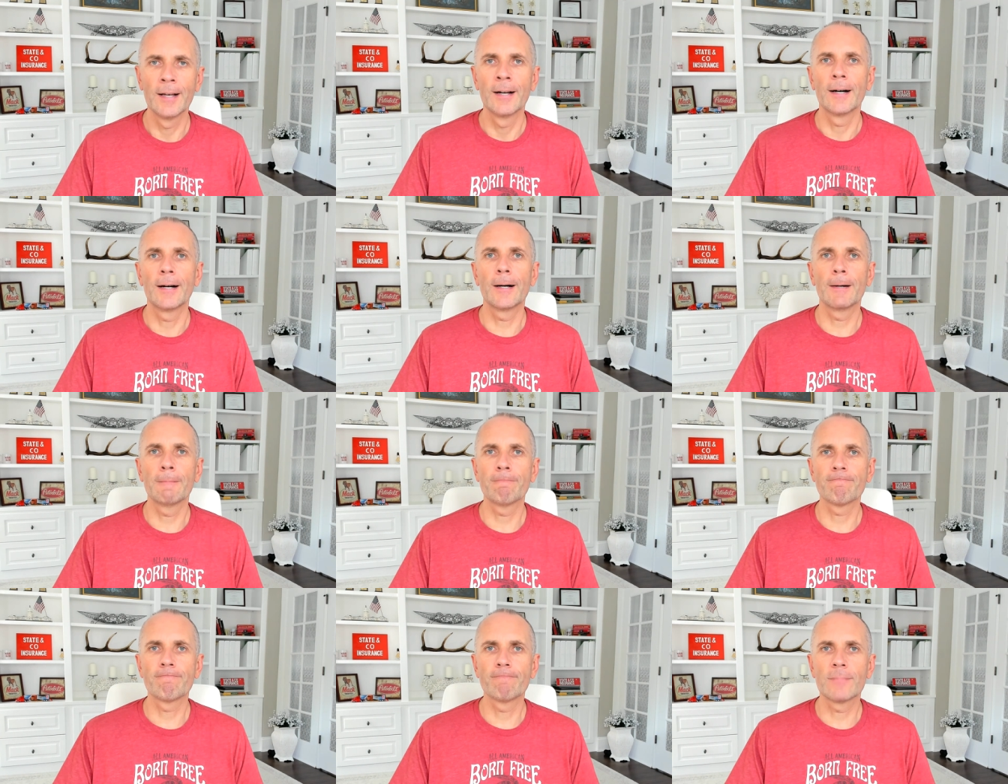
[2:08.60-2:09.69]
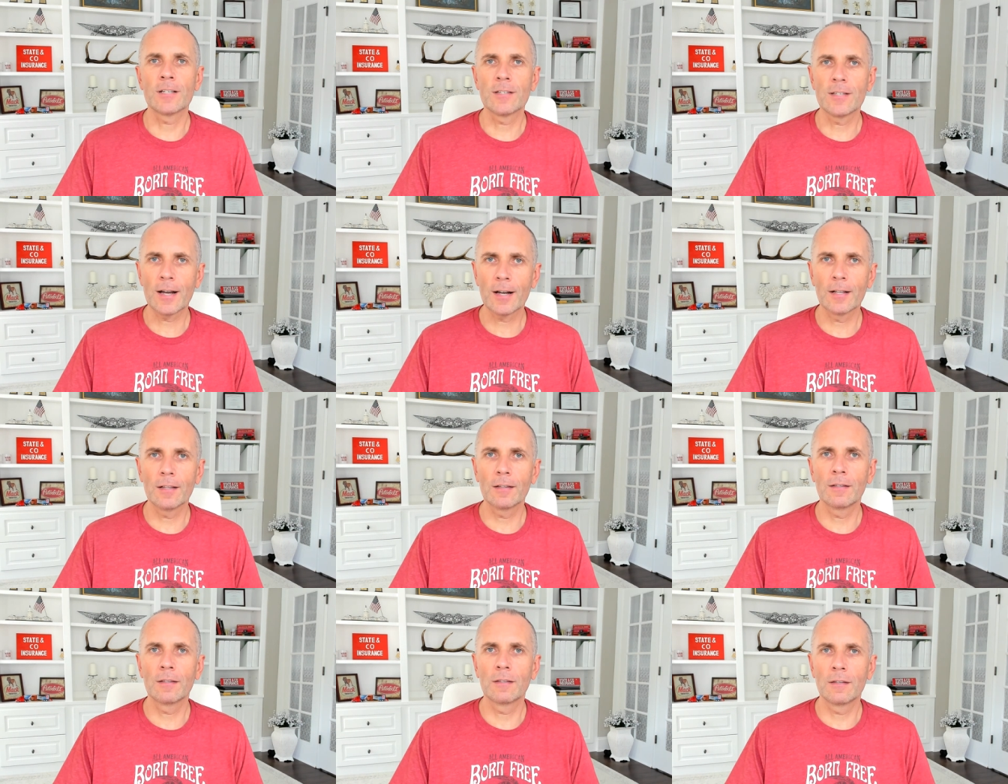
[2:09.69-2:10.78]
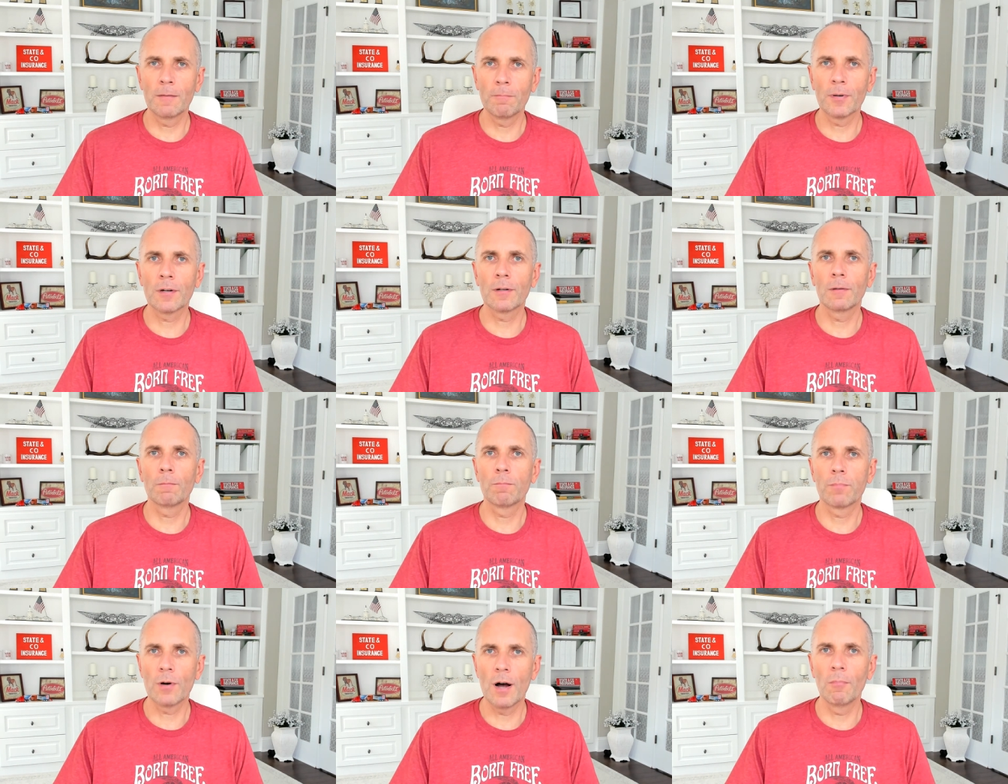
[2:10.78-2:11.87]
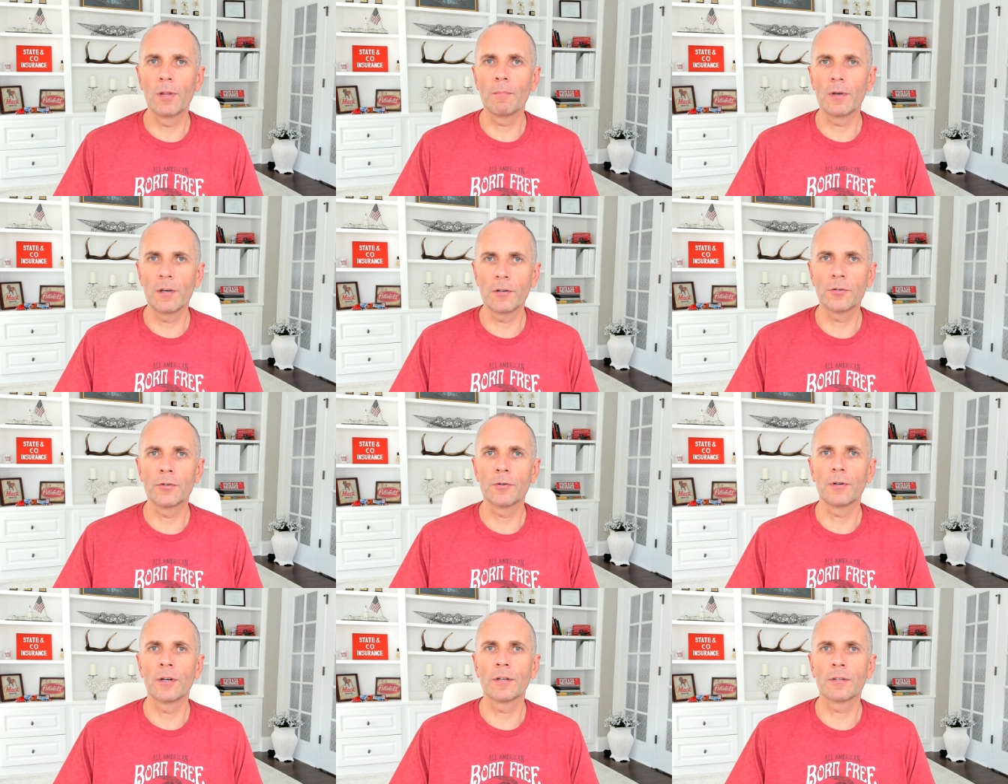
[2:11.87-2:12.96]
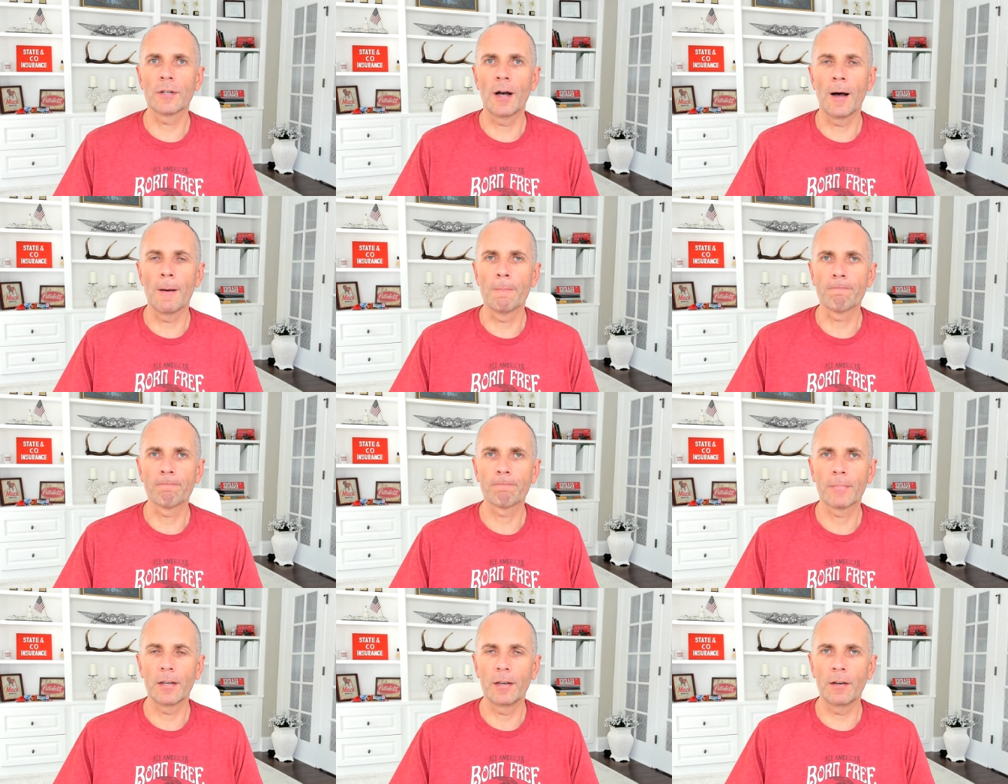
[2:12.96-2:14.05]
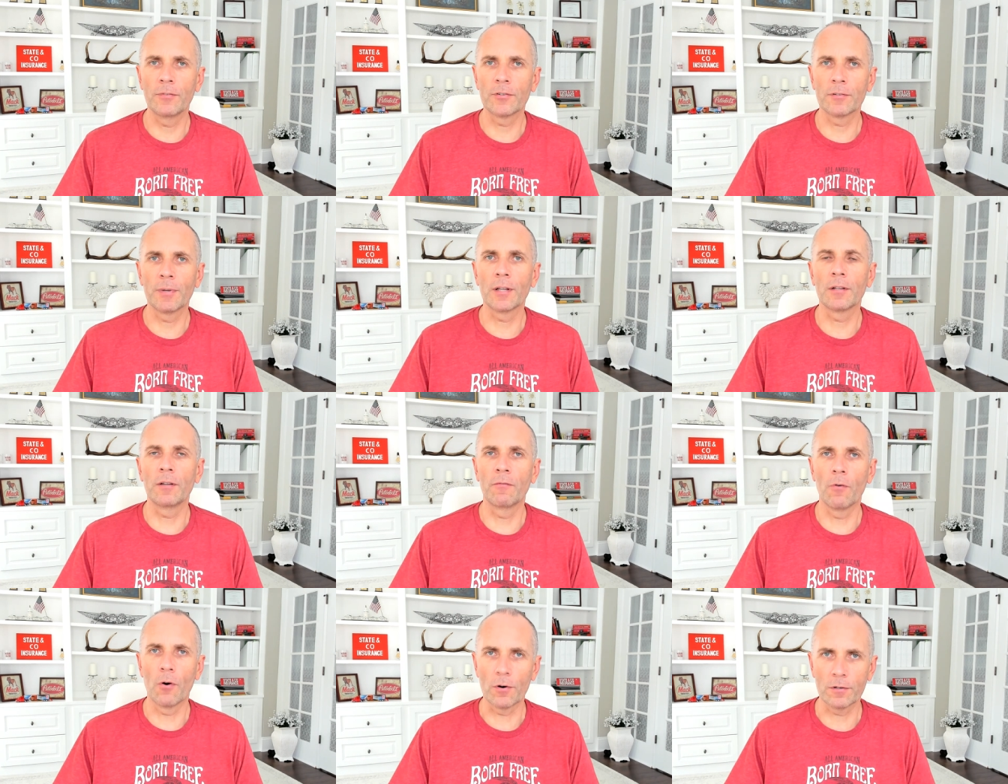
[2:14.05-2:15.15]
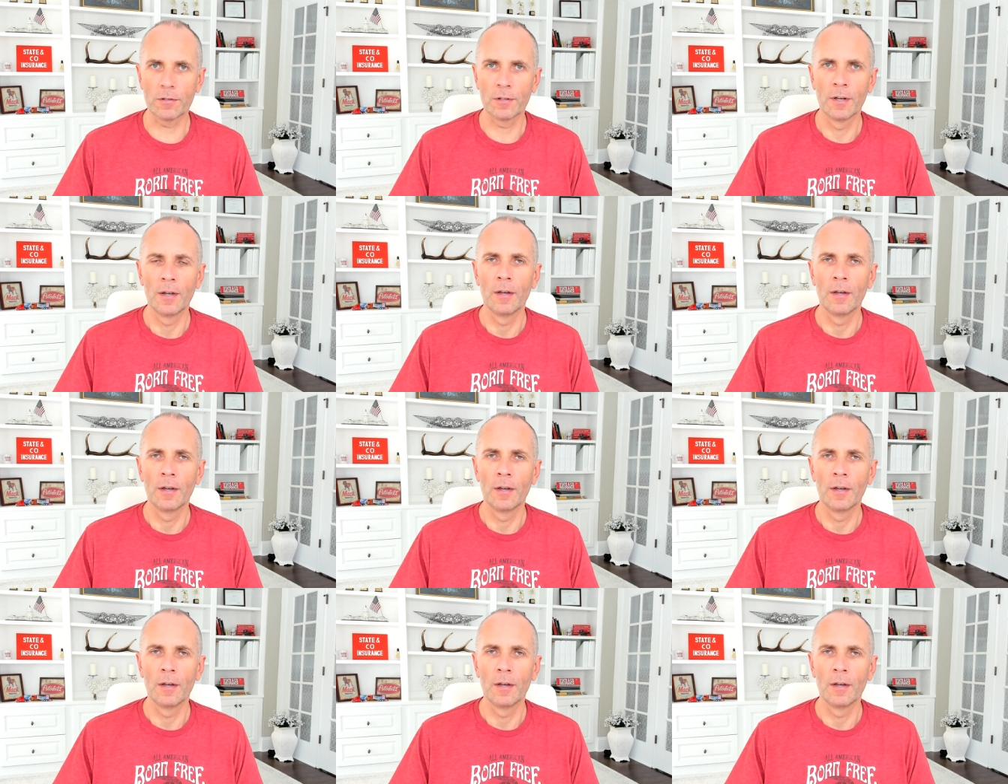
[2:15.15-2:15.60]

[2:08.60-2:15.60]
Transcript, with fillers: The second typical problem issue is if there's been a divorce.